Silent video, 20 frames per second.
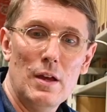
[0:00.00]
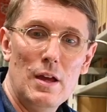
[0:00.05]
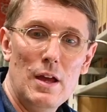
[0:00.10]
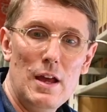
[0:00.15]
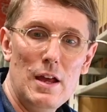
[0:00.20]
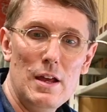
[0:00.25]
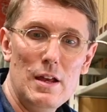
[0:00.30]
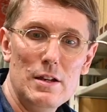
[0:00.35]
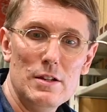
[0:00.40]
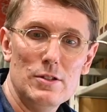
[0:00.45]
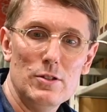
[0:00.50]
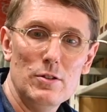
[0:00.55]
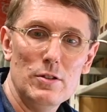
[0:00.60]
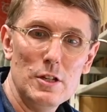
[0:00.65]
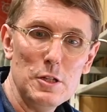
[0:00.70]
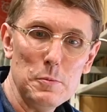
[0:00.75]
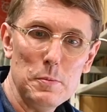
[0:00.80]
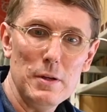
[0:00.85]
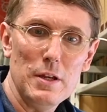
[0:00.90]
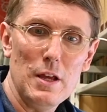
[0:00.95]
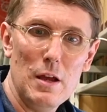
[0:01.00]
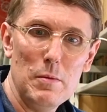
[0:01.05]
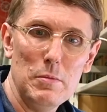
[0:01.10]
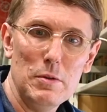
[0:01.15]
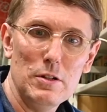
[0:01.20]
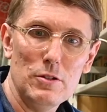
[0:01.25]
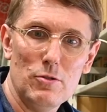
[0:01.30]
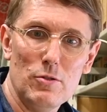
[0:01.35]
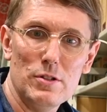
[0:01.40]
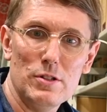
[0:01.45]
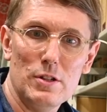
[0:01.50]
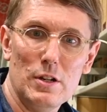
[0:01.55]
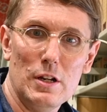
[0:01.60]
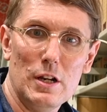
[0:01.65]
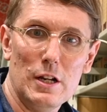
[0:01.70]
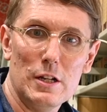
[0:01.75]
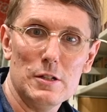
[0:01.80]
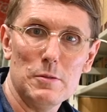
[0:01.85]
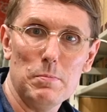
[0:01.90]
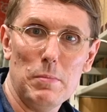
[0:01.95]
And so this became an
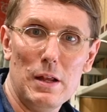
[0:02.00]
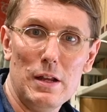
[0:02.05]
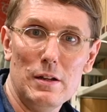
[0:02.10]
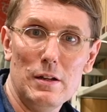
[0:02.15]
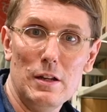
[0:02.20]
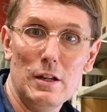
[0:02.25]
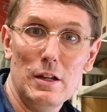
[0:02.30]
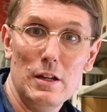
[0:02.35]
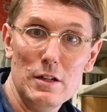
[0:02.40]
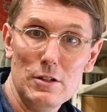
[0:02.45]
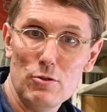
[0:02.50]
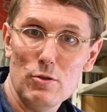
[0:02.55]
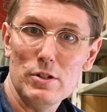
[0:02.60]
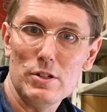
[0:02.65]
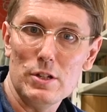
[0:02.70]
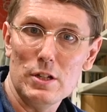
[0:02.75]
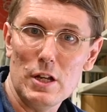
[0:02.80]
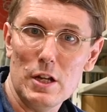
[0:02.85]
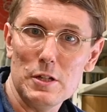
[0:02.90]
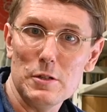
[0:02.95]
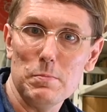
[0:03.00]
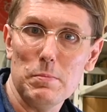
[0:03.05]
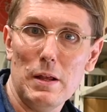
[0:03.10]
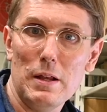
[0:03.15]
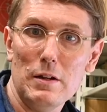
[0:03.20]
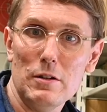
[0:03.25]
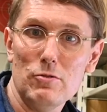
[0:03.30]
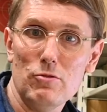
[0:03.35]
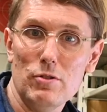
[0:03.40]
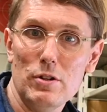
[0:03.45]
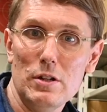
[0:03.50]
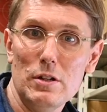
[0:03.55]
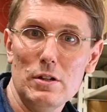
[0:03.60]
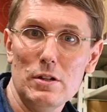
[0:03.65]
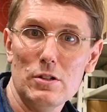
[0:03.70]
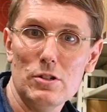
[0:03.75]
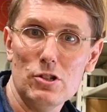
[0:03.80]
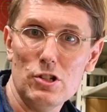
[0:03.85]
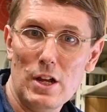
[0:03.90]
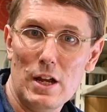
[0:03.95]
interesting explanatory
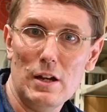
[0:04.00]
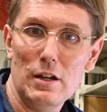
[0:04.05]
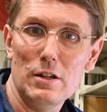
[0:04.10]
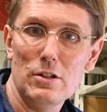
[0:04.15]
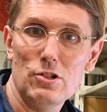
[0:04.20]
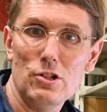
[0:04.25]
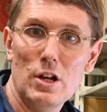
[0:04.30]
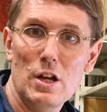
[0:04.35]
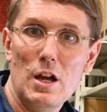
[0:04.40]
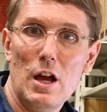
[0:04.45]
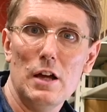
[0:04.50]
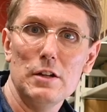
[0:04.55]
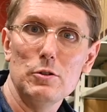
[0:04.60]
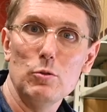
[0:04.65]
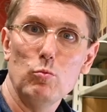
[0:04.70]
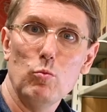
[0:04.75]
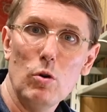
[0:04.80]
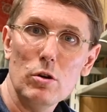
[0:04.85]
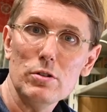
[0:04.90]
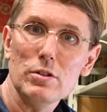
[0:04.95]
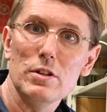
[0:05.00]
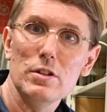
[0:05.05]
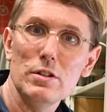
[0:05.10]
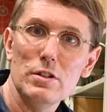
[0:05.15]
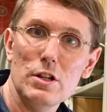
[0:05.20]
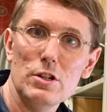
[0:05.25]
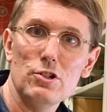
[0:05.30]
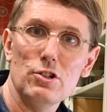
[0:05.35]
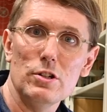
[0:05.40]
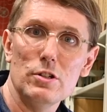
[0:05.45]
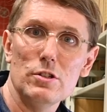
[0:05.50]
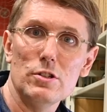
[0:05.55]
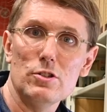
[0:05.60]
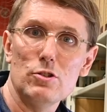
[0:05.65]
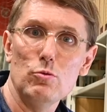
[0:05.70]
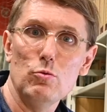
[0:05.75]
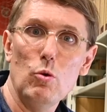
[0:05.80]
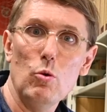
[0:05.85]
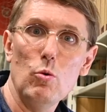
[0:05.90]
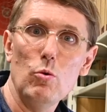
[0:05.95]
challenge. Under what conditions
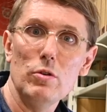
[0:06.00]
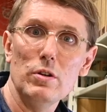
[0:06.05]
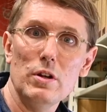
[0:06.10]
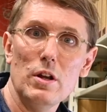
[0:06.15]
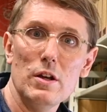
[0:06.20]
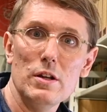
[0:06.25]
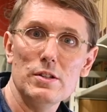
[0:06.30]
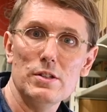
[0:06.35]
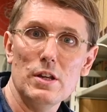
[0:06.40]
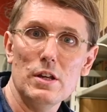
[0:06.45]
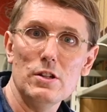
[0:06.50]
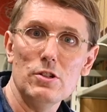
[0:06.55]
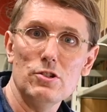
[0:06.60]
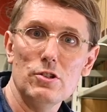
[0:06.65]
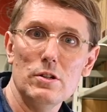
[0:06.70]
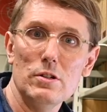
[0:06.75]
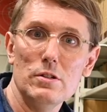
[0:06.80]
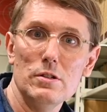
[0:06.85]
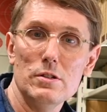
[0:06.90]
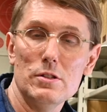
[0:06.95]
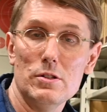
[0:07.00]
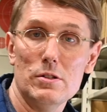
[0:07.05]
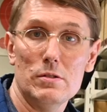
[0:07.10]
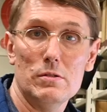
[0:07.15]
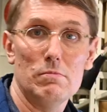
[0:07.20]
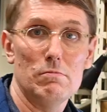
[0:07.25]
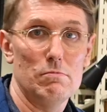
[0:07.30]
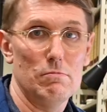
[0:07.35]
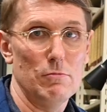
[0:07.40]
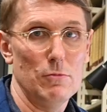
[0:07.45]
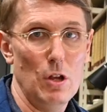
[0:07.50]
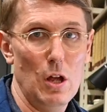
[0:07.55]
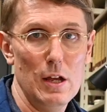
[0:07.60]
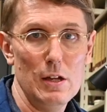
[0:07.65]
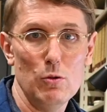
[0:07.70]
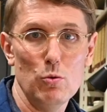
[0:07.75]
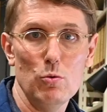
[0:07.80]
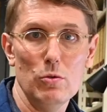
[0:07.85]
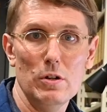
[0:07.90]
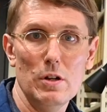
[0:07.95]
do organizations, like